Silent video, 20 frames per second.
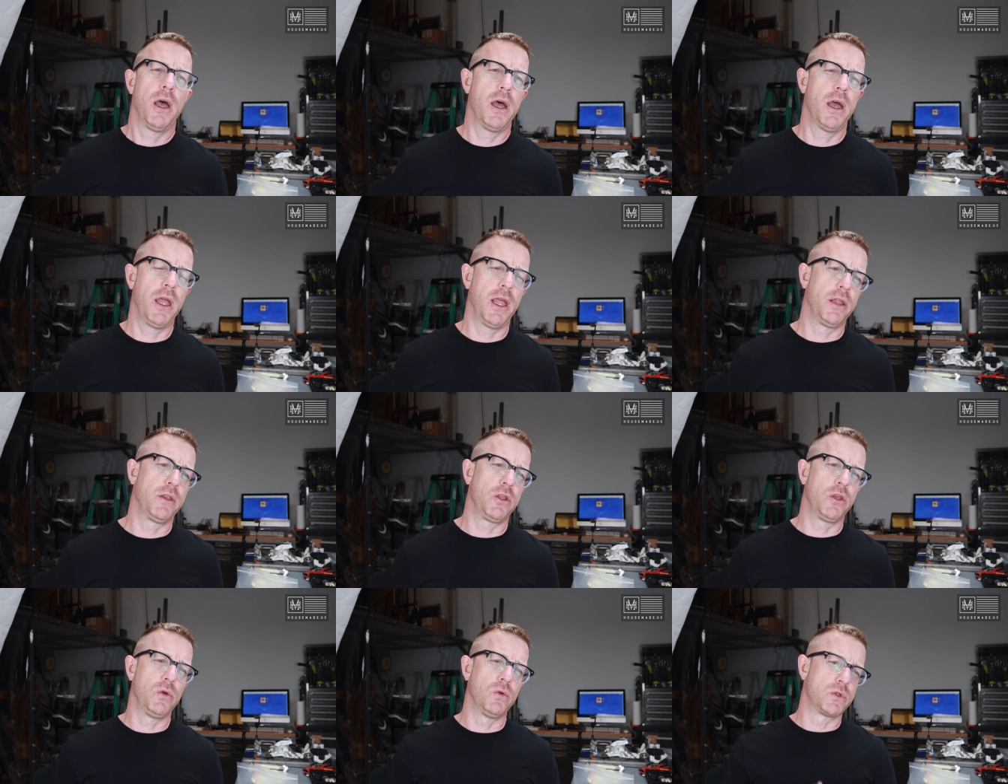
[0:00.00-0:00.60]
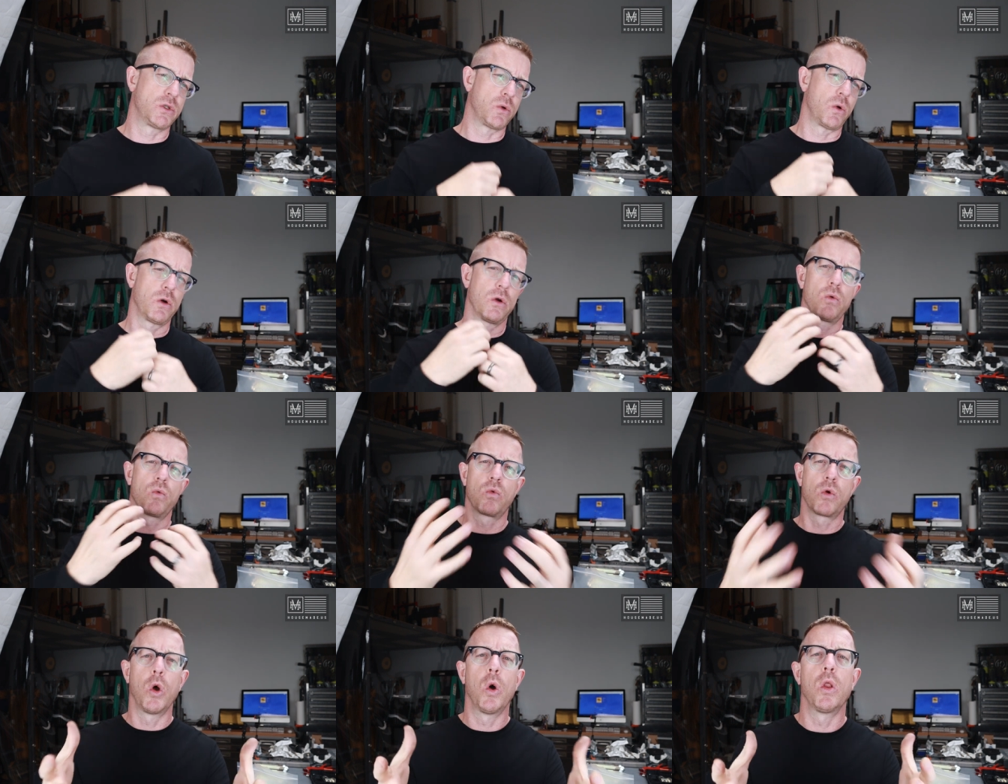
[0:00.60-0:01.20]
uh, and you sort
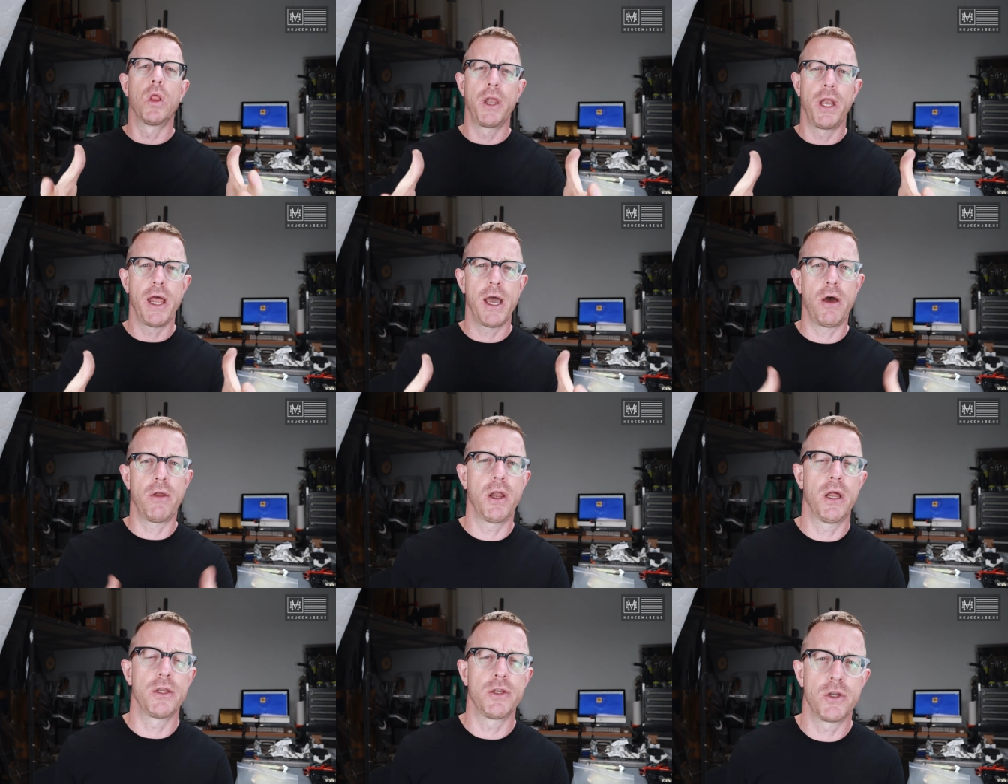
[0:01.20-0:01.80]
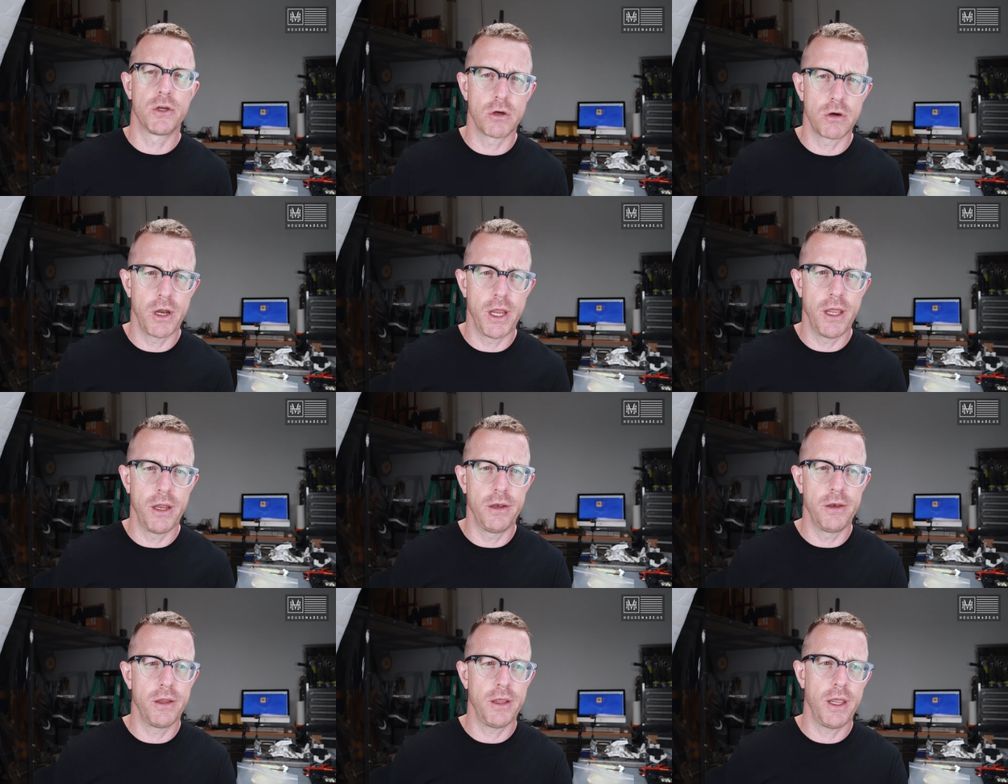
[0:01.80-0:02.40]
of roll it out on your
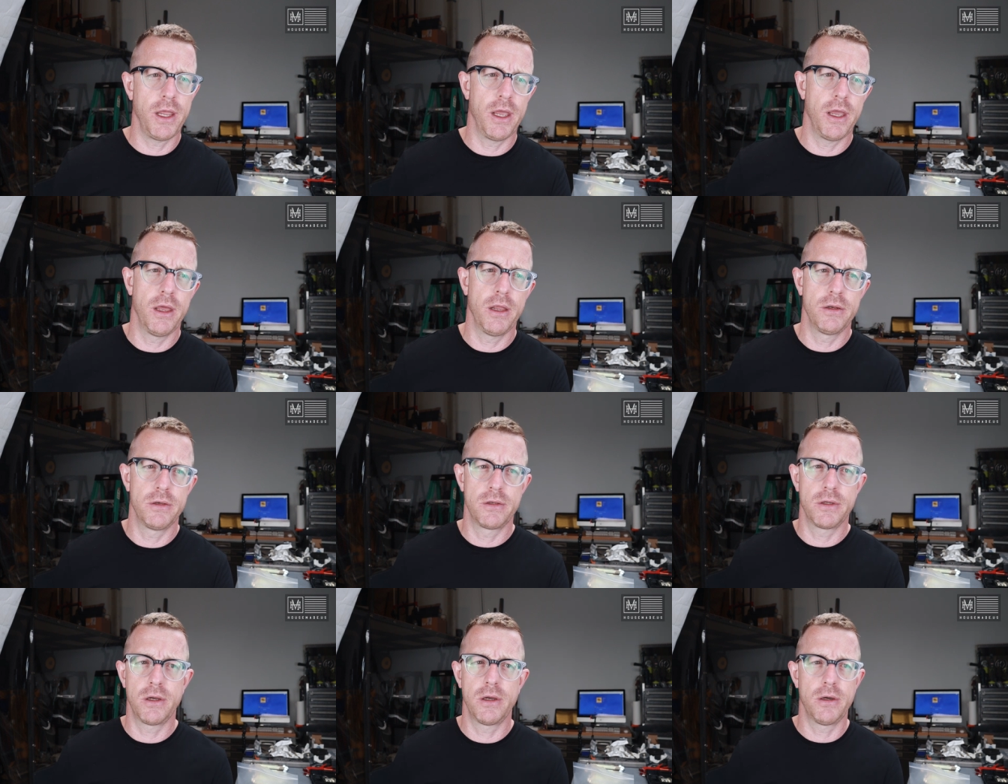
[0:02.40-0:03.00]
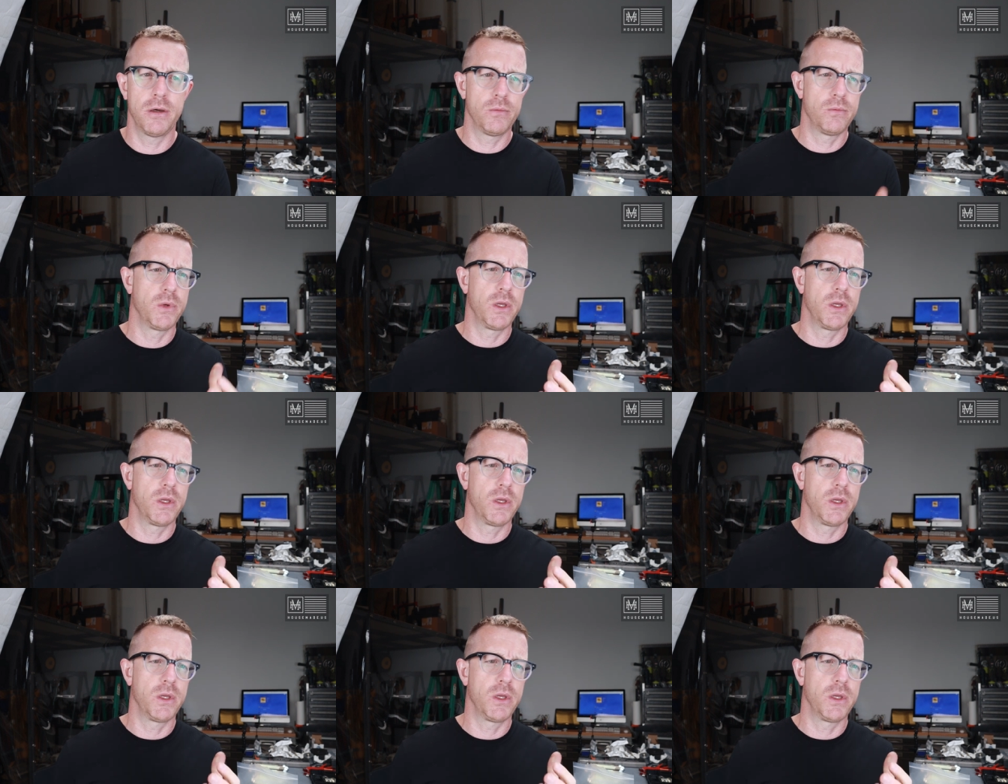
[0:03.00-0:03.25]
end, and uh,